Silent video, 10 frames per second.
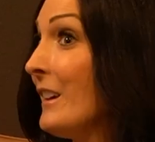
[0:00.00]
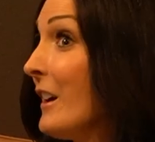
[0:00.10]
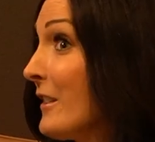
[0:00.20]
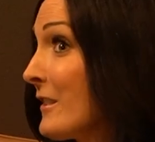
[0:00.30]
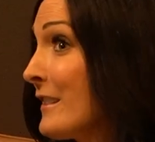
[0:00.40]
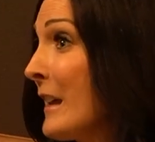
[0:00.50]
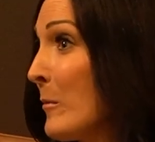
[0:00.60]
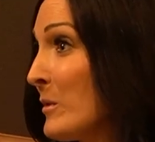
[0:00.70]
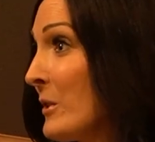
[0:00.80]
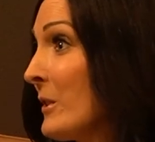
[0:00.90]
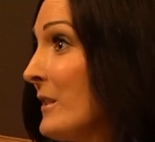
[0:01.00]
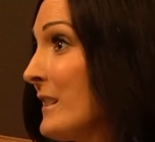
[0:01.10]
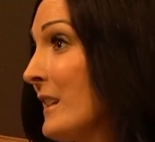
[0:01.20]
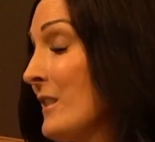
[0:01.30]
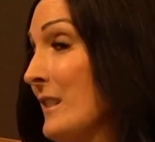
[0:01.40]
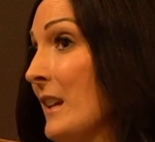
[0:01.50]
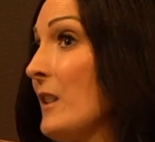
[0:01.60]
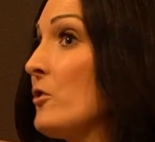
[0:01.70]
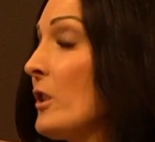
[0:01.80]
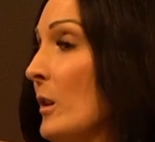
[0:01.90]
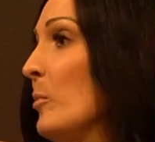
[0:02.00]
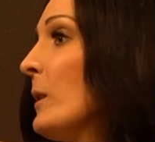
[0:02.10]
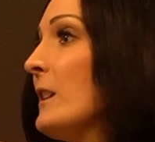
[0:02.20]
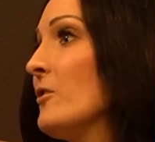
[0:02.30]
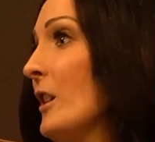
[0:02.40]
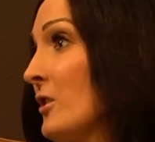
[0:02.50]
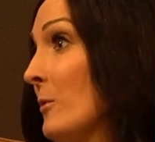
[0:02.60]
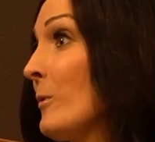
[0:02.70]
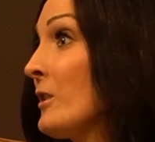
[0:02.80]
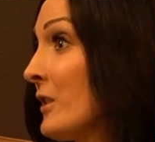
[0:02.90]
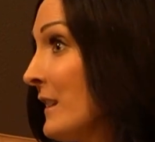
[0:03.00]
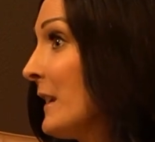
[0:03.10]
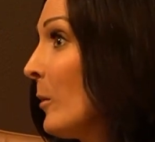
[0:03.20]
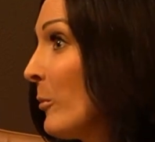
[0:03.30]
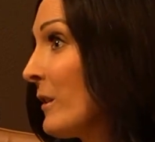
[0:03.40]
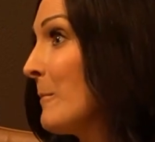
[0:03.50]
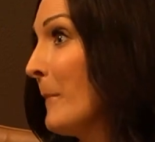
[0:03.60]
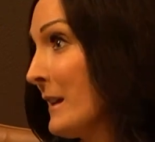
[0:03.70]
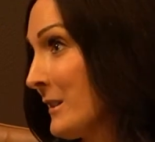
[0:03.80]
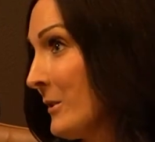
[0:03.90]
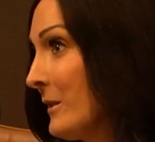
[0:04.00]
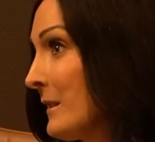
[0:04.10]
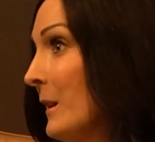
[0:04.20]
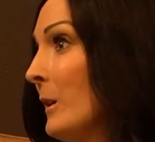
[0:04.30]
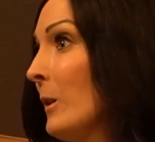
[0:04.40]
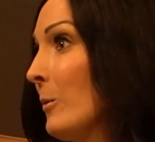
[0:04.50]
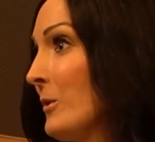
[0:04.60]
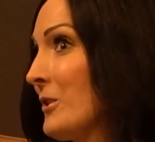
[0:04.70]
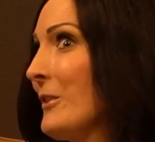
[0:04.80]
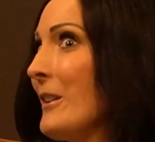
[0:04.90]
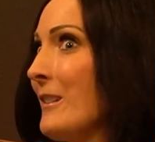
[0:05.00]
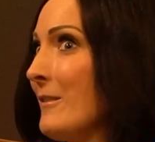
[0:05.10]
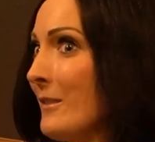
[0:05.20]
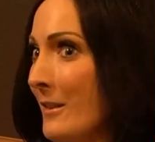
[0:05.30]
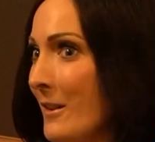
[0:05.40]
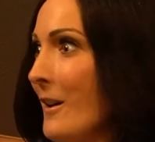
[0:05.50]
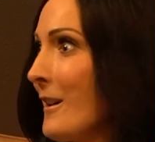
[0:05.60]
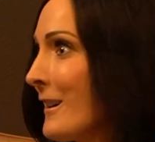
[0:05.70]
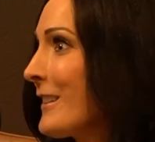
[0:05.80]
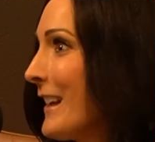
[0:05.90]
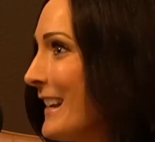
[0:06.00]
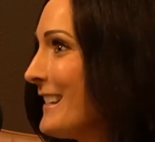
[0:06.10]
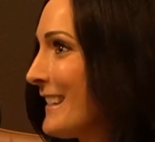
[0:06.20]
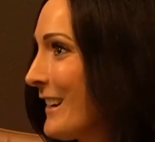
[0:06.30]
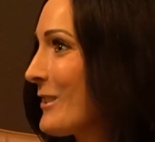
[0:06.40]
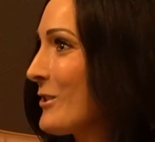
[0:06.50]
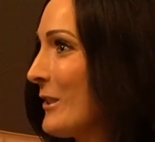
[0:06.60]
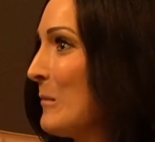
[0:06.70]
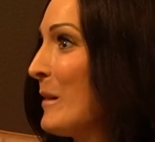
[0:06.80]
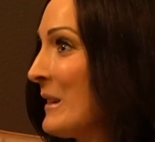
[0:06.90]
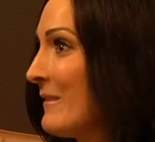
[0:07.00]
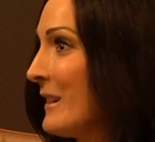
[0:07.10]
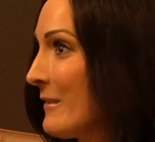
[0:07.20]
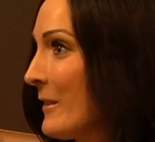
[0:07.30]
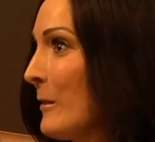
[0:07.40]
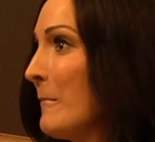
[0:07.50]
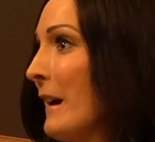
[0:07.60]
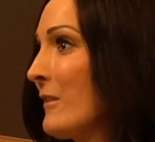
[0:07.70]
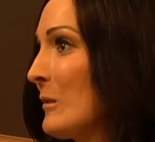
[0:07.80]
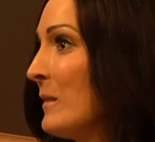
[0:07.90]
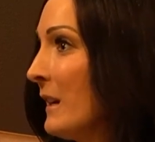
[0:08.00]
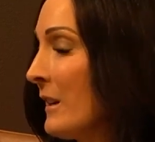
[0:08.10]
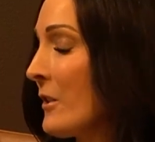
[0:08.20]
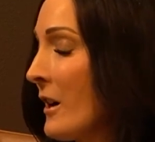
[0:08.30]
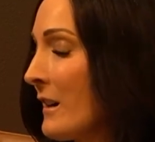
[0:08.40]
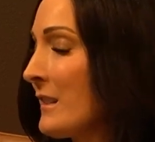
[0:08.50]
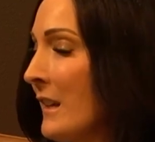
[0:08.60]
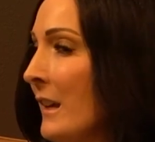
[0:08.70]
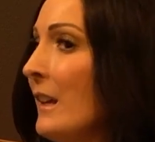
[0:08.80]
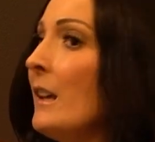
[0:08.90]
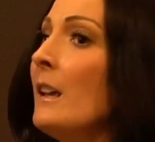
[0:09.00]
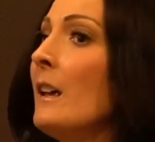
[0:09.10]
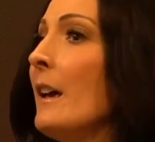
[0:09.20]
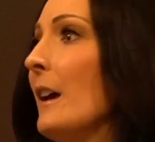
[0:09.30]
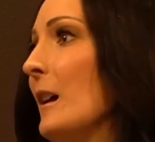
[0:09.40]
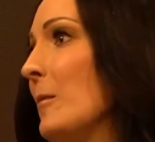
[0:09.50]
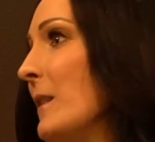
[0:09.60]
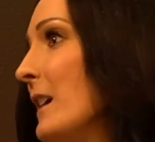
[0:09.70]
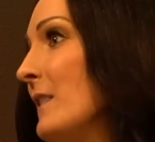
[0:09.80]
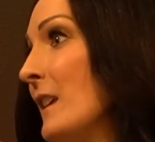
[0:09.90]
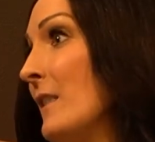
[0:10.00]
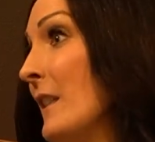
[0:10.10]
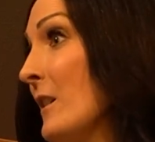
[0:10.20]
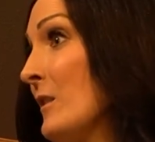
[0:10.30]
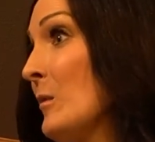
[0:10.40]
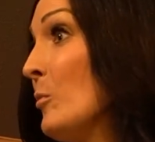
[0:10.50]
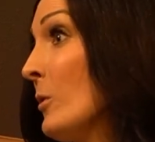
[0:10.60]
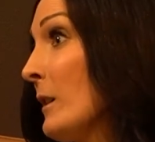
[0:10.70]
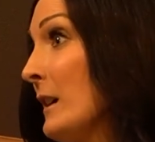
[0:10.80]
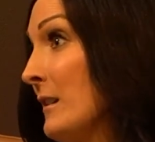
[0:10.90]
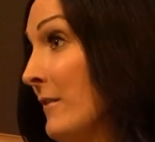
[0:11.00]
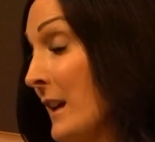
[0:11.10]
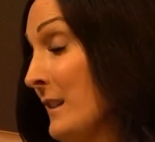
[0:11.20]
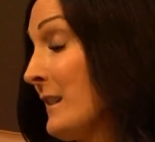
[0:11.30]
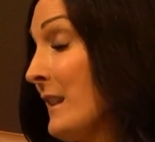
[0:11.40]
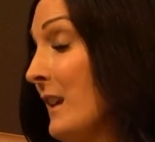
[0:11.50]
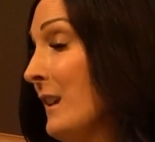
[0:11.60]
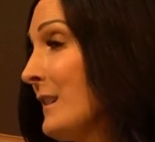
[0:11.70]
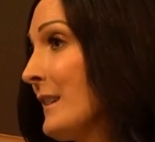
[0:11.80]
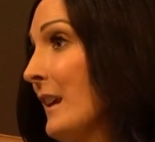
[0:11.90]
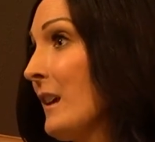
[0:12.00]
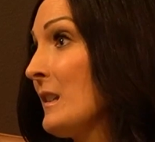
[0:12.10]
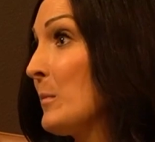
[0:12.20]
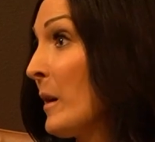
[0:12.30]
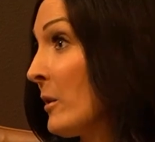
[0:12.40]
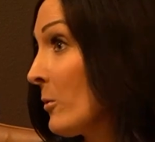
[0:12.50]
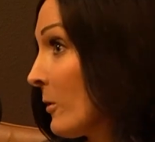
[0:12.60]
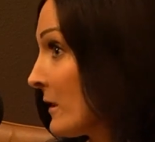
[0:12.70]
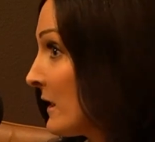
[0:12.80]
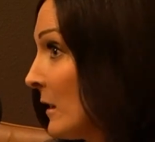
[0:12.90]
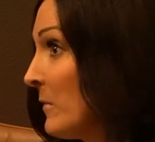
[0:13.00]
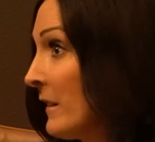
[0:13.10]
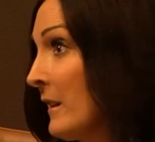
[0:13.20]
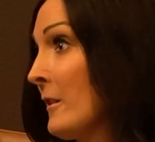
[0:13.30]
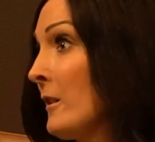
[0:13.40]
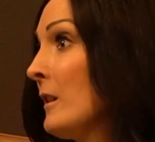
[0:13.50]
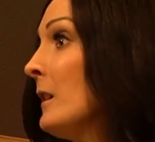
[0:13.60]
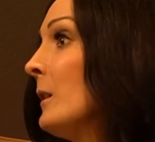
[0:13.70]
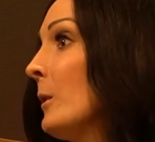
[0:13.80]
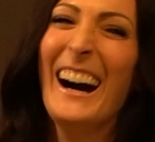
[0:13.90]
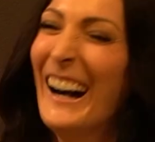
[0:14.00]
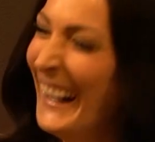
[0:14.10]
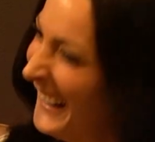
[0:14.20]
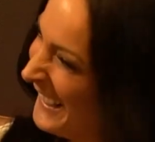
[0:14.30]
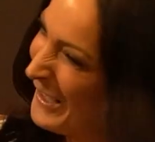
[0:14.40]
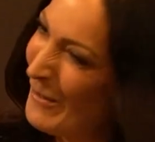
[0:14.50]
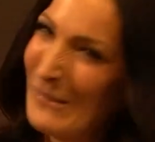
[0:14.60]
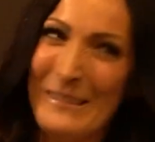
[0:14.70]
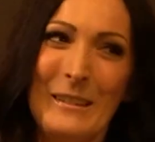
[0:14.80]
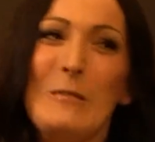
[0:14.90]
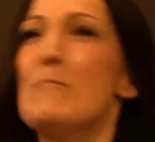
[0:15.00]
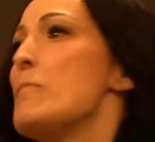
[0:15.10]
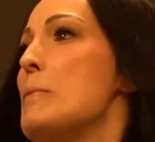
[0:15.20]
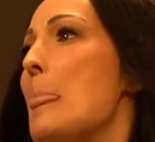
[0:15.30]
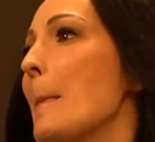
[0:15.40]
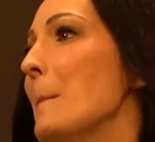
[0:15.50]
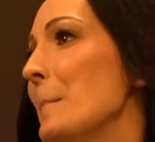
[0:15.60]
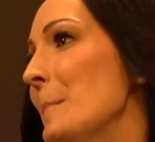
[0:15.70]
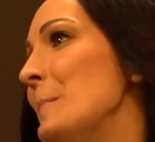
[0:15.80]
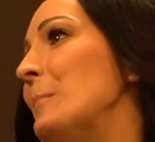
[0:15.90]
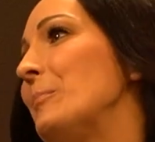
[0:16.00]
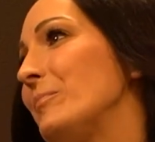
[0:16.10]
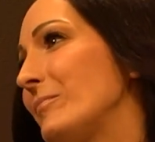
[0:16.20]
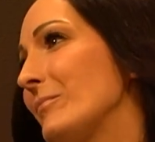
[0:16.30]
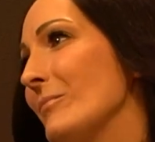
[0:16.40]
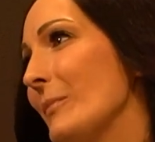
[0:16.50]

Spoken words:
Other than epidurals, there's like a trigger point injection, which does help with muscles, which a lot of our clients actually benefit from after being in a car accident. And then there's more advanced things like a spinal cord stimulator. Yeah. So a spinal cord stimulator, tell us about that.